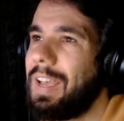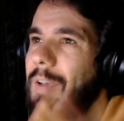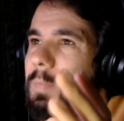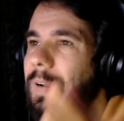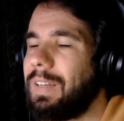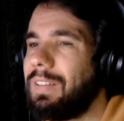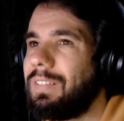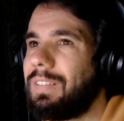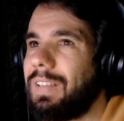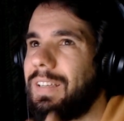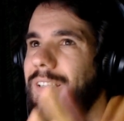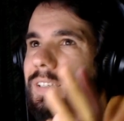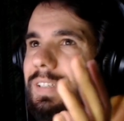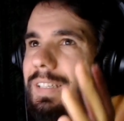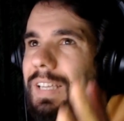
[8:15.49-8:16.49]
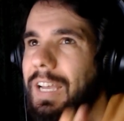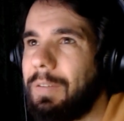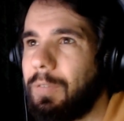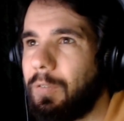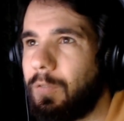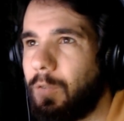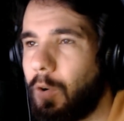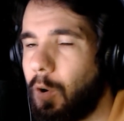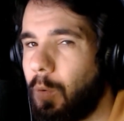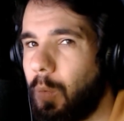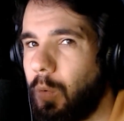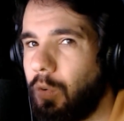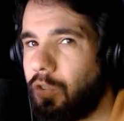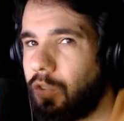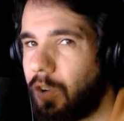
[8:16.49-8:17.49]
But you see, you have a
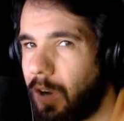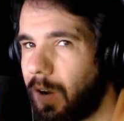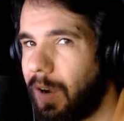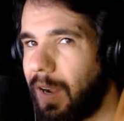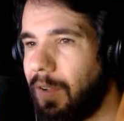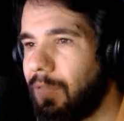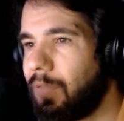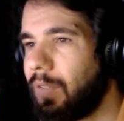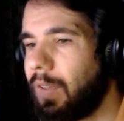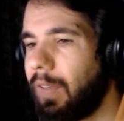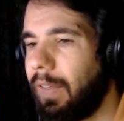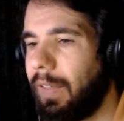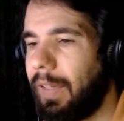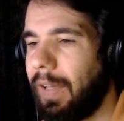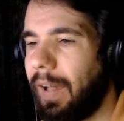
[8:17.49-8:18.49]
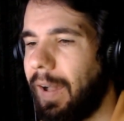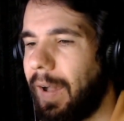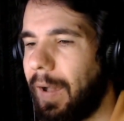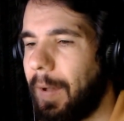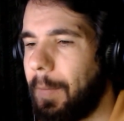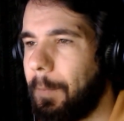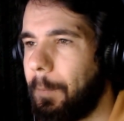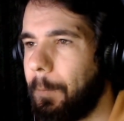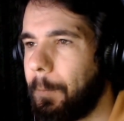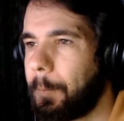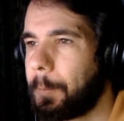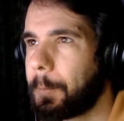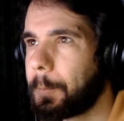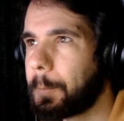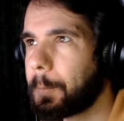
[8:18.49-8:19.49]
4-wheel drive.
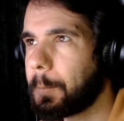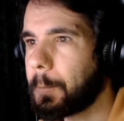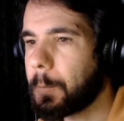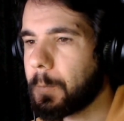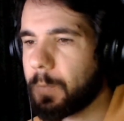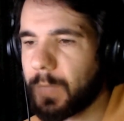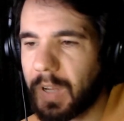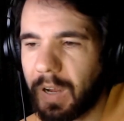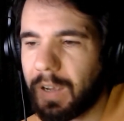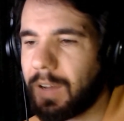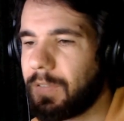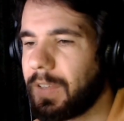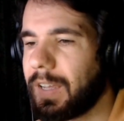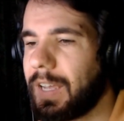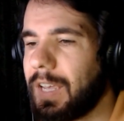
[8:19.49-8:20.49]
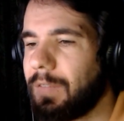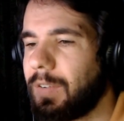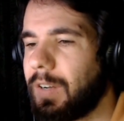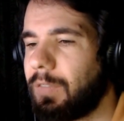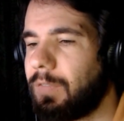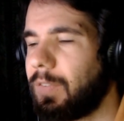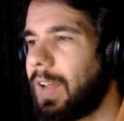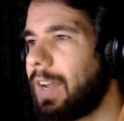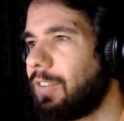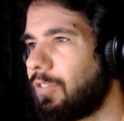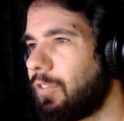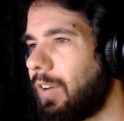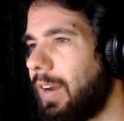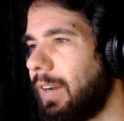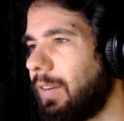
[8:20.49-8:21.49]
I think even a flat
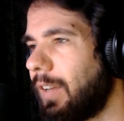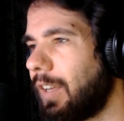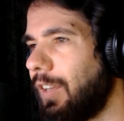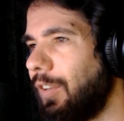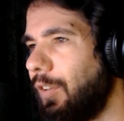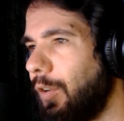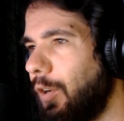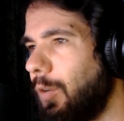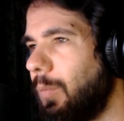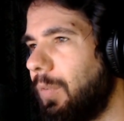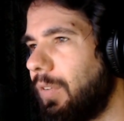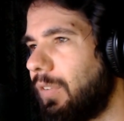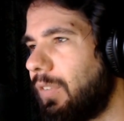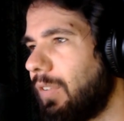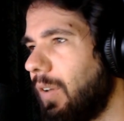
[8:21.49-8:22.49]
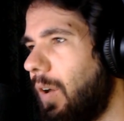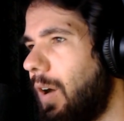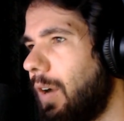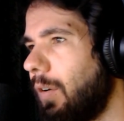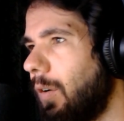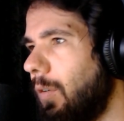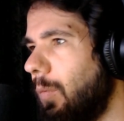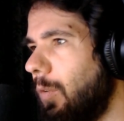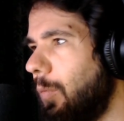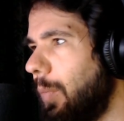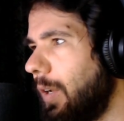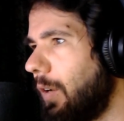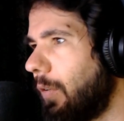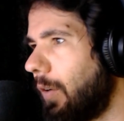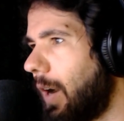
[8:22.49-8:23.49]
tray, like a ute with a slide on, would be
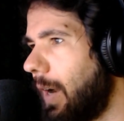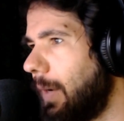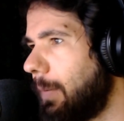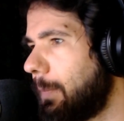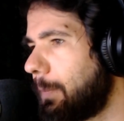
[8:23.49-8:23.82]
great.